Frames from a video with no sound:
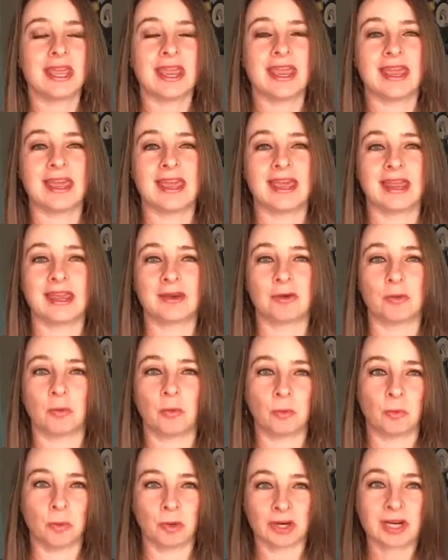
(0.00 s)

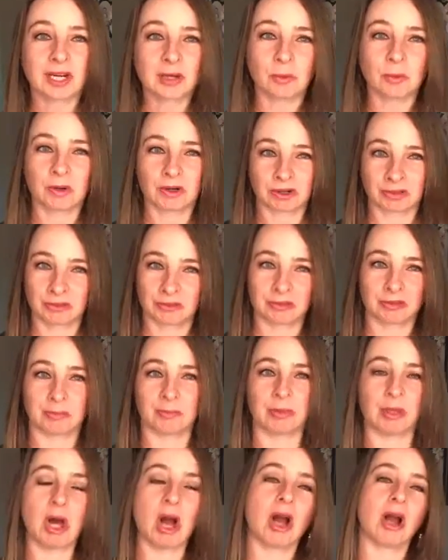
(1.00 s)
And we're going to work through the
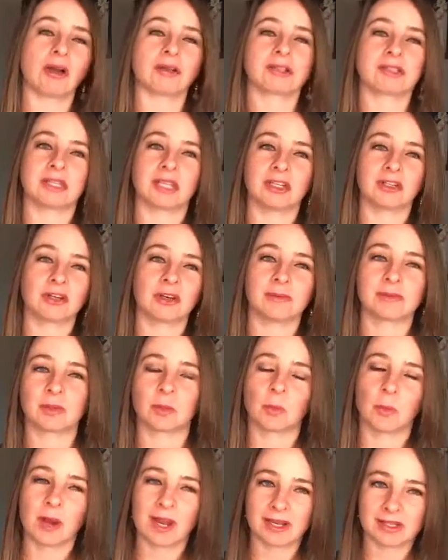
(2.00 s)
blocks in terms
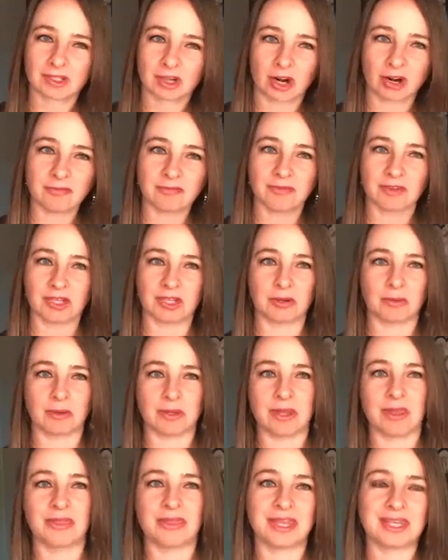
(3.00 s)
of why it's hard for you and
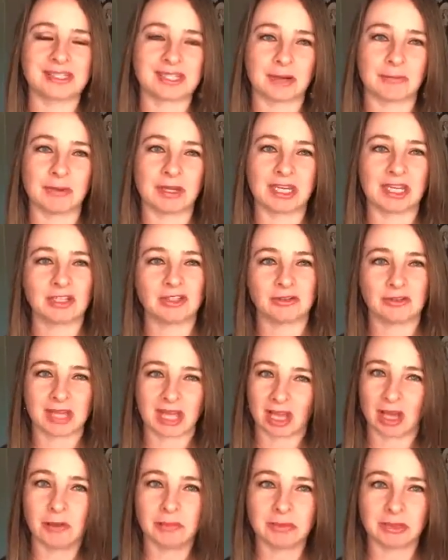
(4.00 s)
the things that we can do to
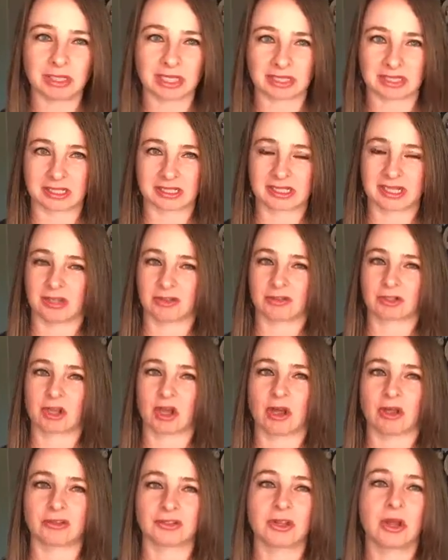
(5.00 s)
help you get the sales
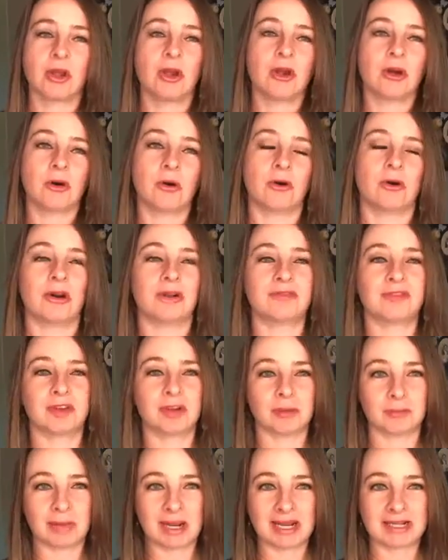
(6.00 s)
calls. Or if
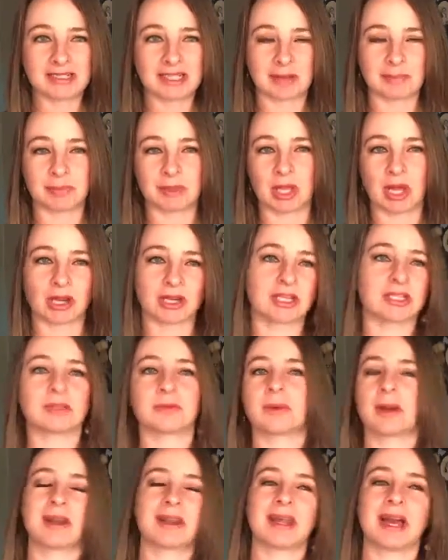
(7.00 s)
your mindset block is
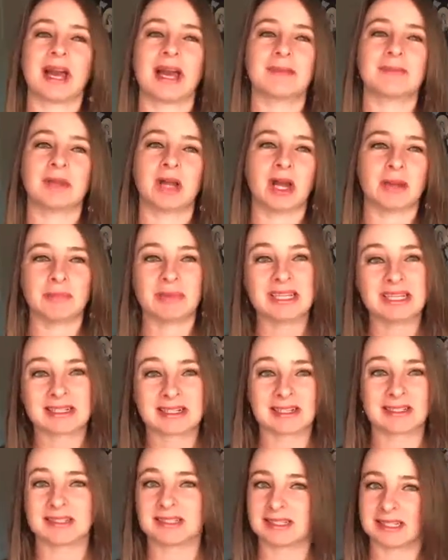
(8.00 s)
around, I'm not being
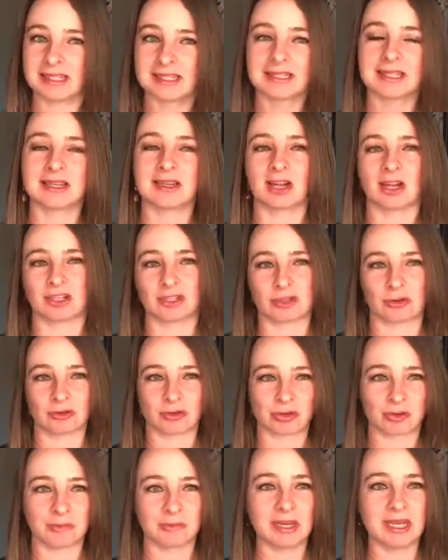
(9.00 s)
consistent on
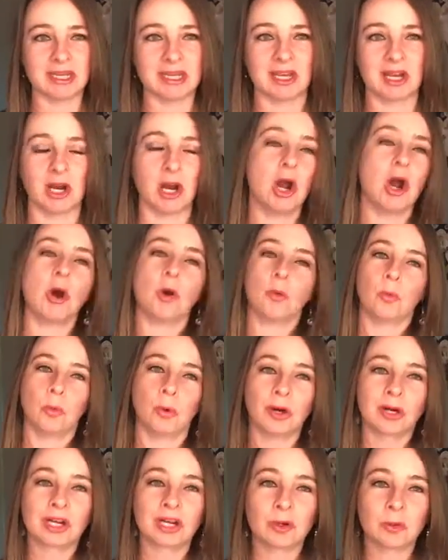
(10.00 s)
social media,
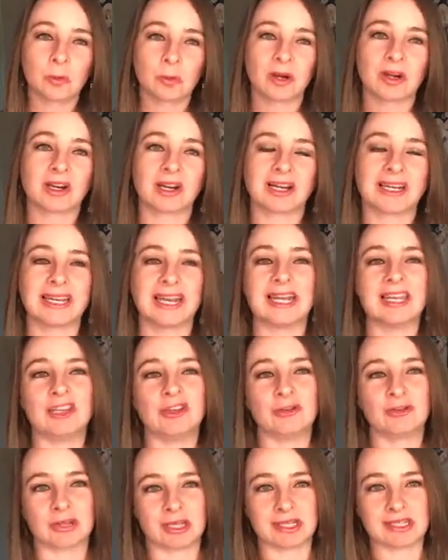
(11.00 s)
we're going to work on getting
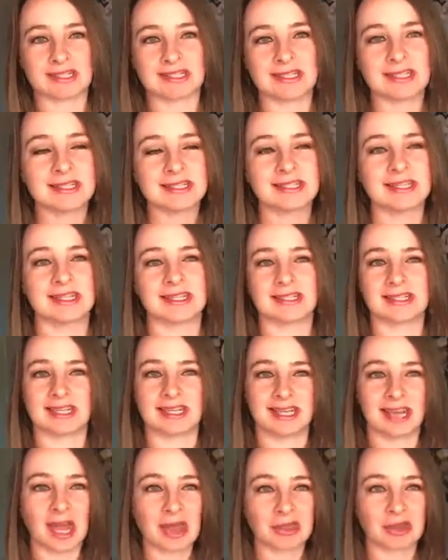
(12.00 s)
you consistent
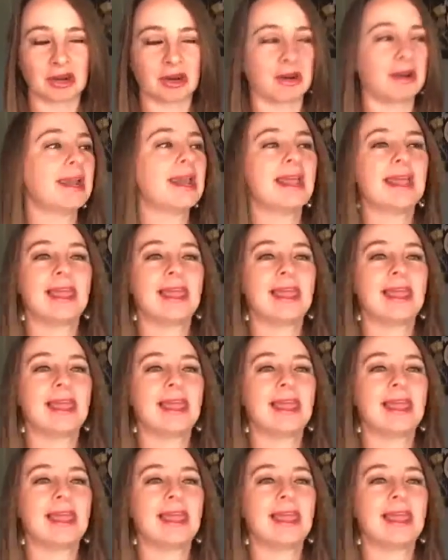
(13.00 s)
together